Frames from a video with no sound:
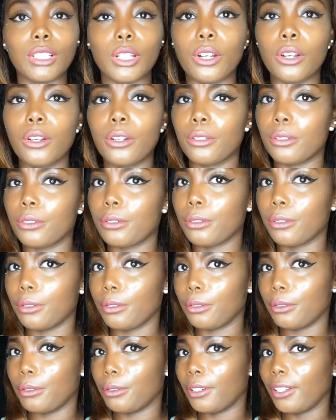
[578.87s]

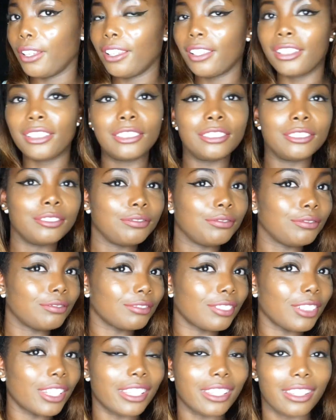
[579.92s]
Oh,
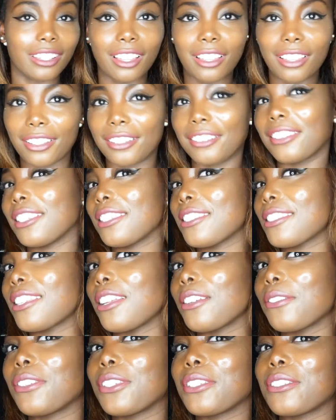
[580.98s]
y'all, this
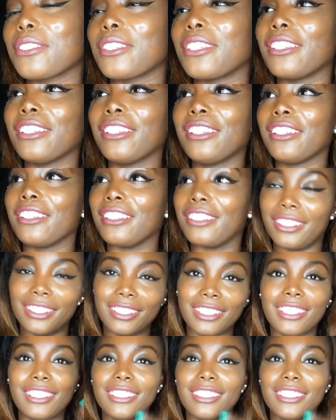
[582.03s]
stuff feels good.